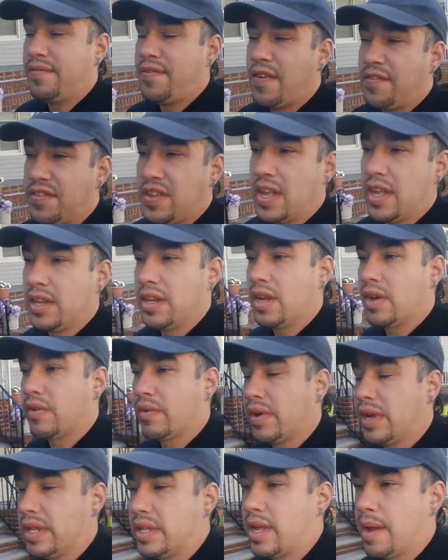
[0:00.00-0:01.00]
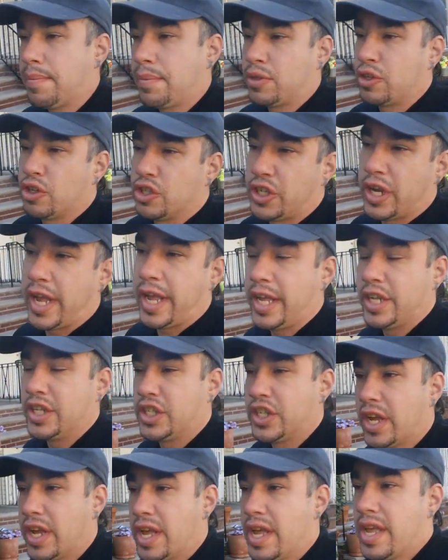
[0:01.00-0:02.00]
fifteen degree temperature
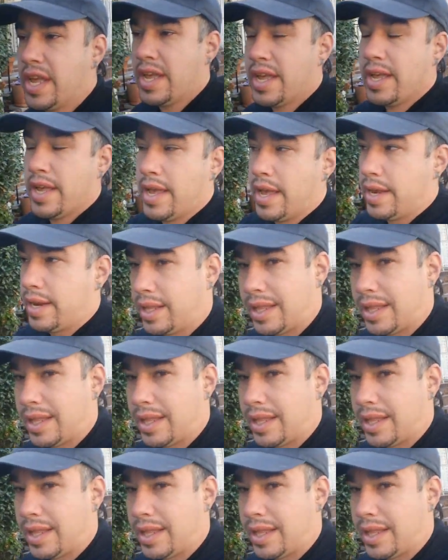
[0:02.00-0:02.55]
change in